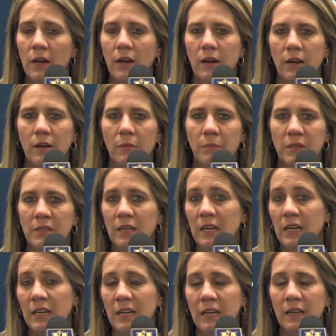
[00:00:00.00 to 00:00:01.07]
But
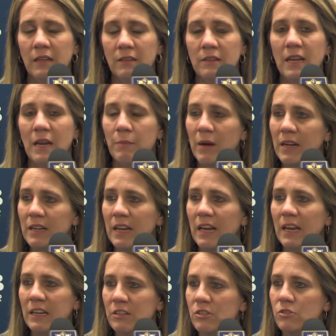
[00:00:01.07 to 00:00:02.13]
then again, day by
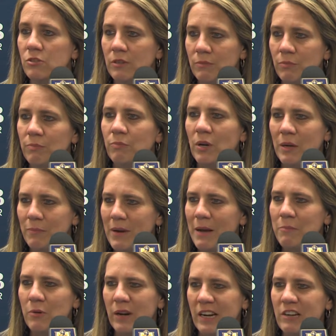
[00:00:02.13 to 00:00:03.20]
day, just brick
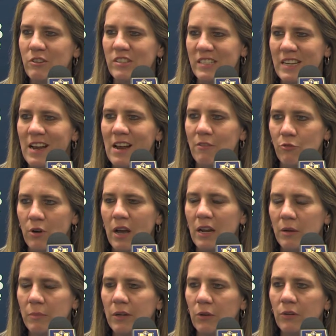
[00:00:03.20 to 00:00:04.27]
by brick, just trying
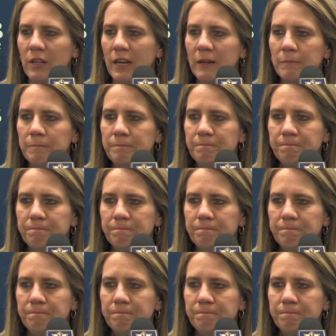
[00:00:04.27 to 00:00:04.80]
to build that.